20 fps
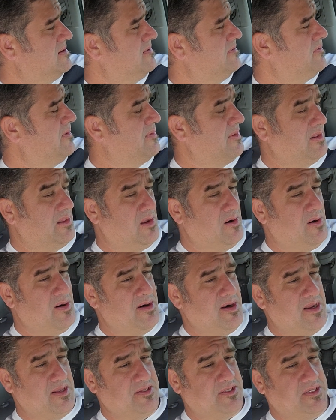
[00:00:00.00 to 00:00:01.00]
from the lower
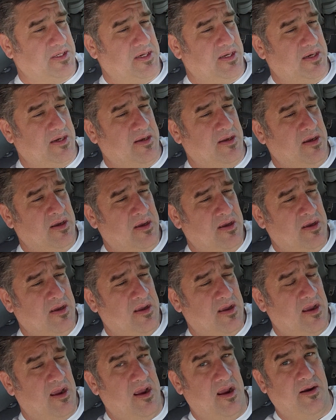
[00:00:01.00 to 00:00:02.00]
density
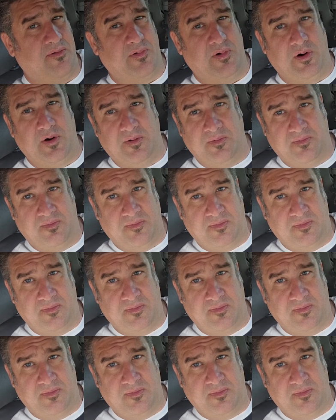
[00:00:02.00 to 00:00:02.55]
ever.